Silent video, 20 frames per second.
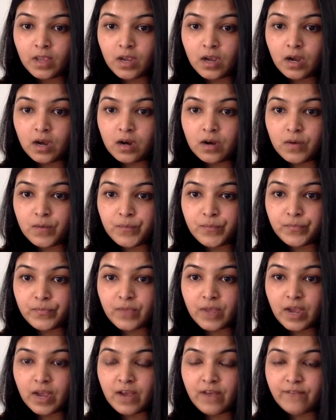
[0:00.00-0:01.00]
I
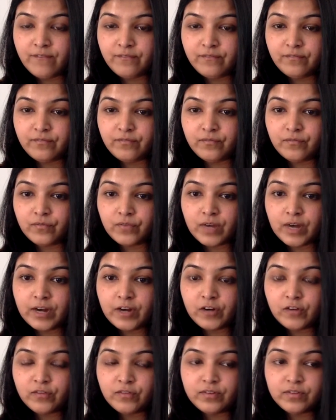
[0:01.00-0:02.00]
have kind
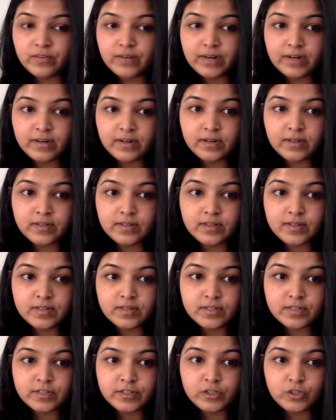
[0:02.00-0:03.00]
of divided this
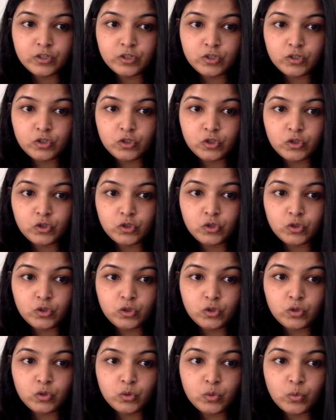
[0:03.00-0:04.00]
in
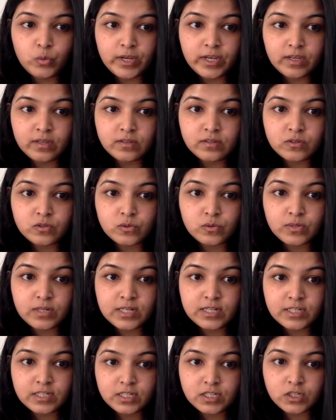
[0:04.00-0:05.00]
two ways. So
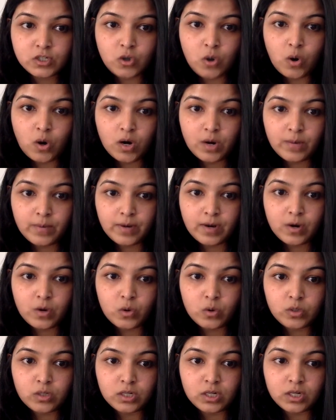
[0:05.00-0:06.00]
let's talk
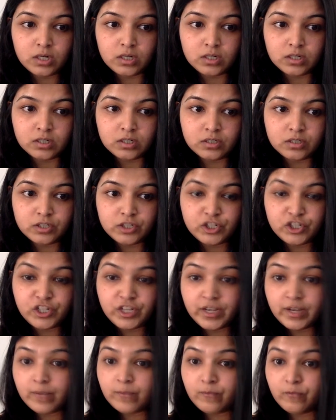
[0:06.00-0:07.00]
about
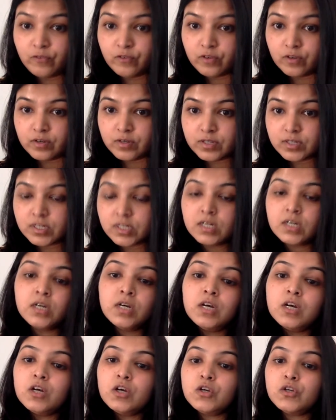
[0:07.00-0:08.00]
shame first.
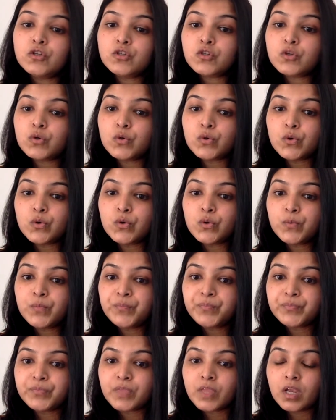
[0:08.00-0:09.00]
So,
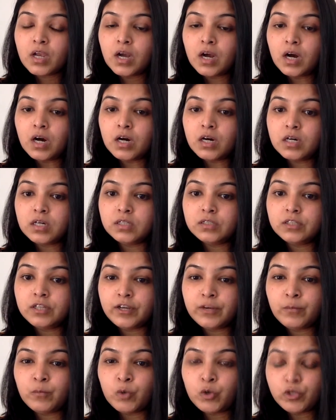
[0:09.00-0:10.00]
the
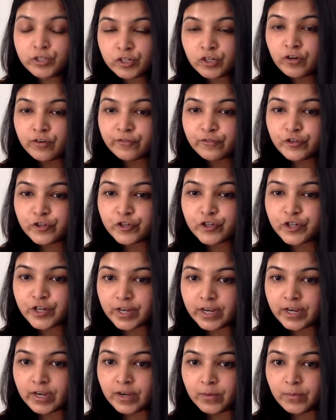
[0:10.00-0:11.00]
emotion of
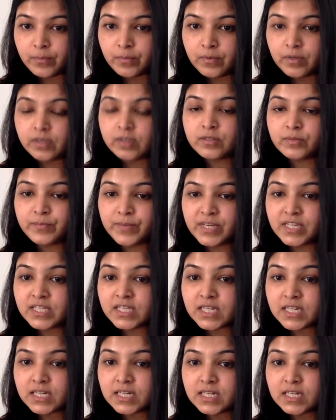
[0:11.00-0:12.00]
shame is
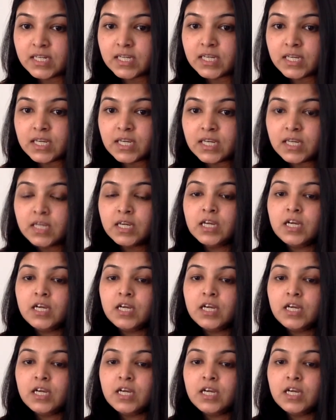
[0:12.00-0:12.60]
basically